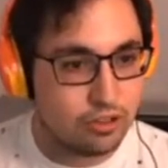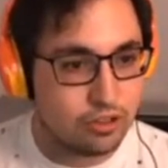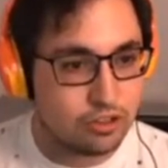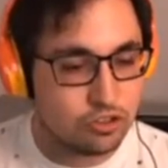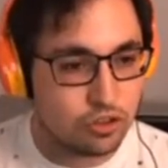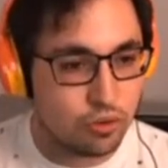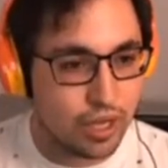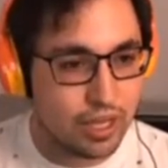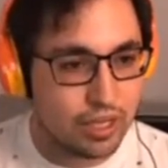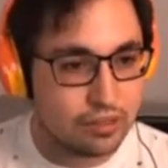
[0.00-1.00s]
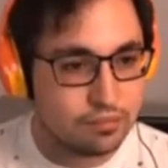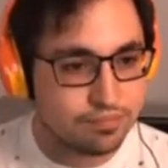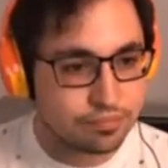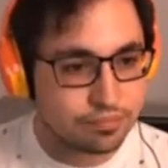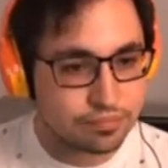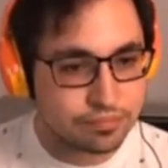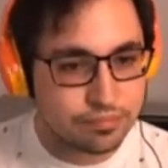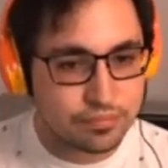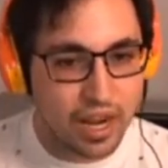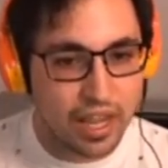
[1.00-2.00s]
that you can just go ahead
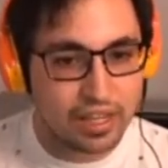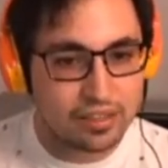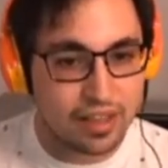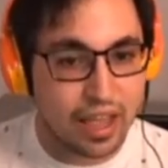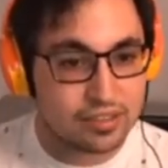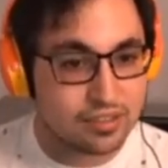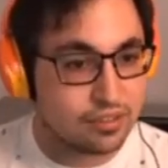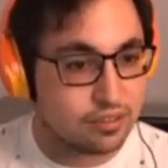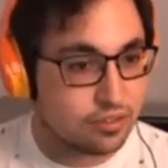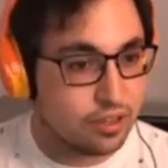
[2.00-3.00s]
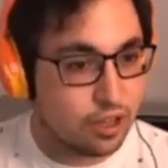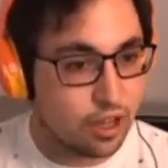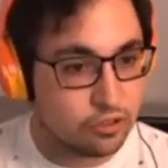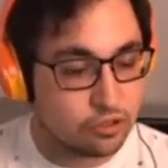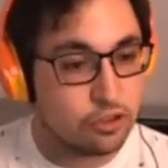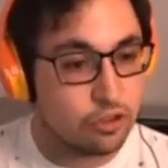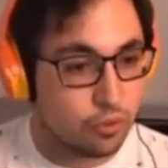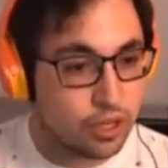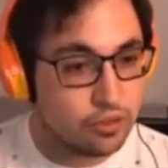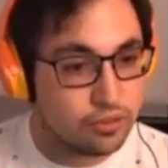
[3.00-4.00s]
and access certain
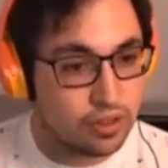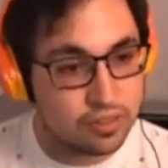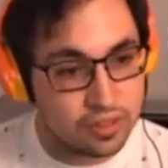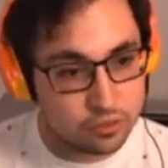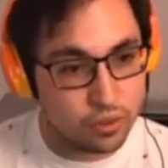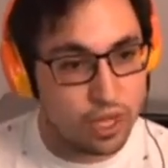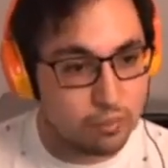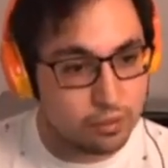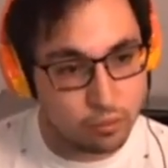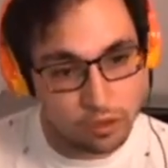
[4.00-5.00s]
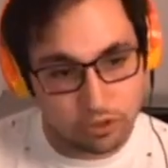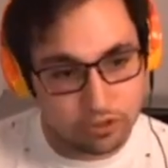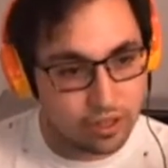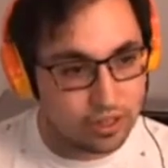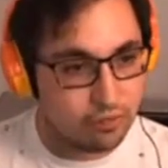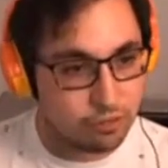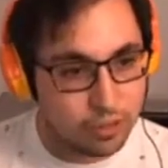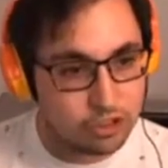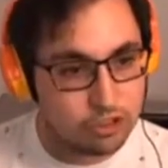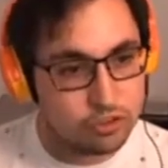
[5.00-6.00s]
URLs and things will happen whether you send
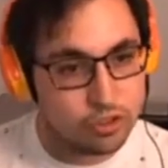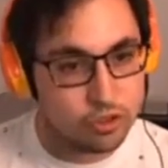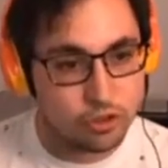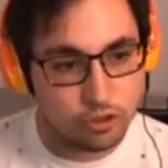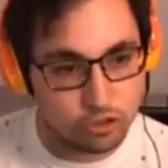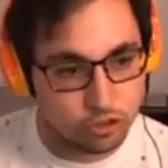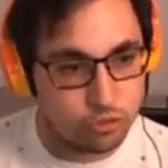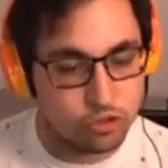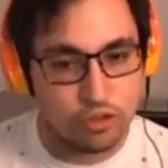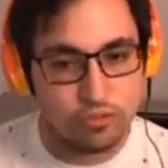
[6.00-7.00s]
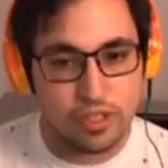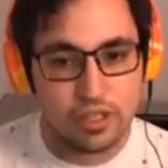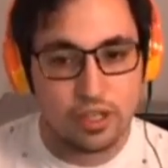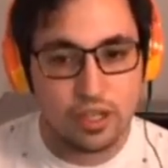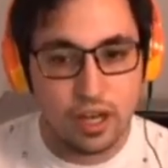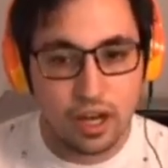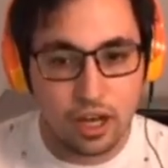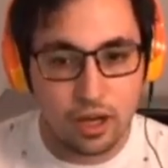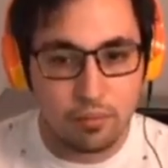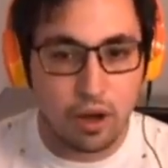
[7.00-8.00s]
information to it or you're just retrieving.
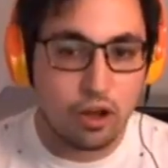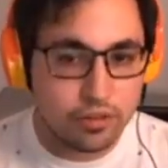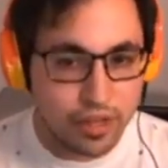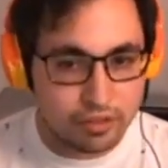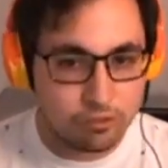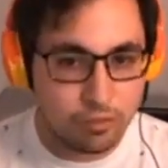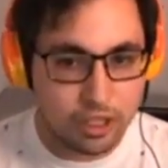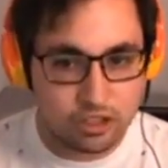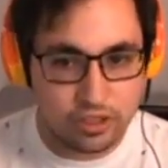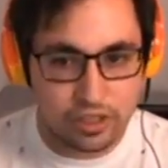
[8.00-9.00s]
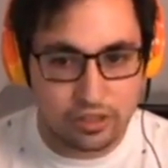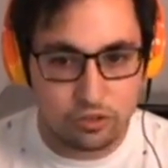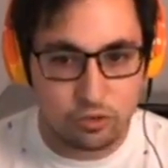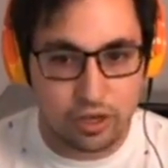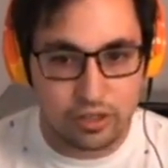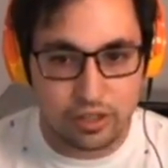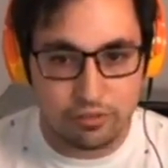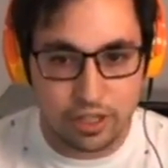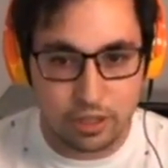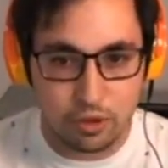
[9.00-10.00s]
All of that information is
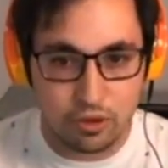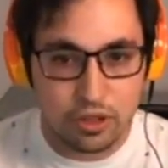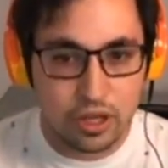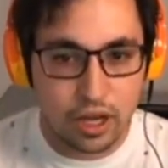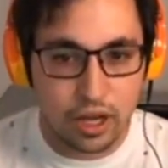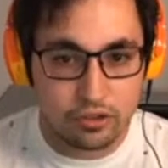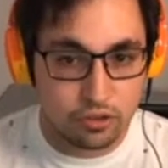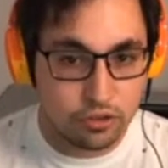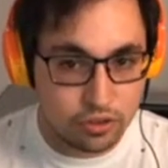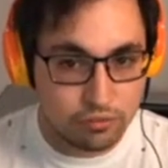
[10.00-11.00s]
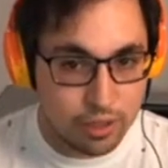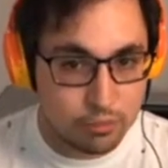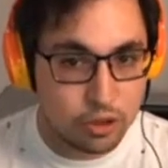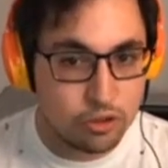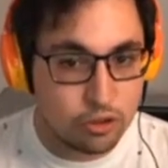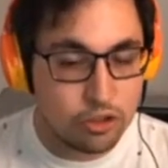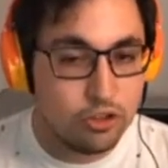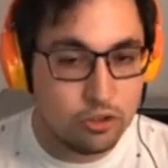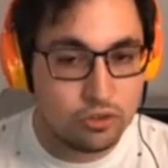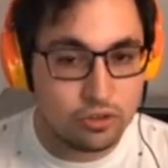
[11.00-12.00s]
directly available. So using Vapor, you
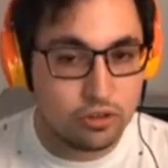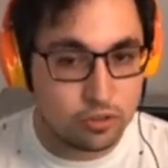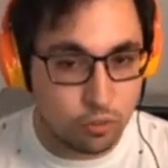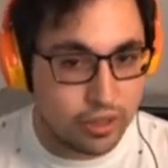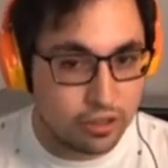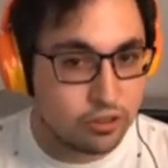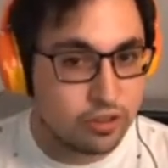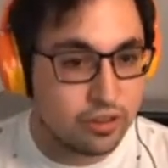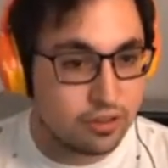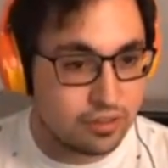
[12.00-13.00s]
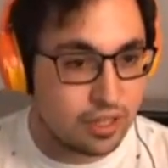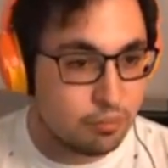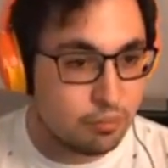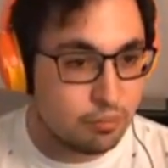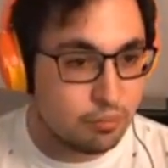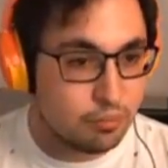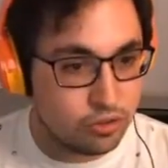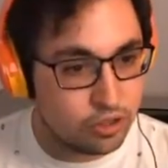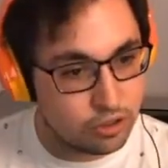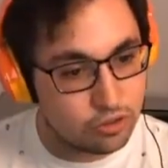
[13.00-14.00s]
can use quite literally the same model
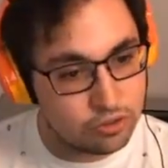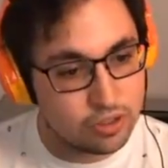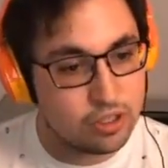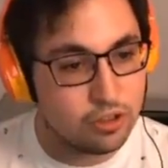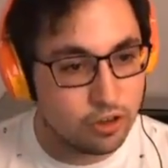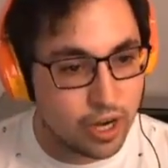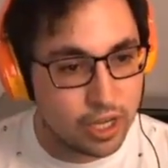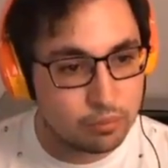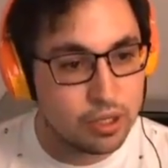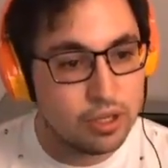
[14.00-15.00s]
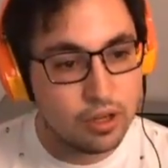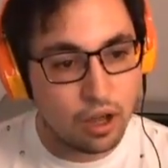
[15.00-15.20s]
code that you're using in your app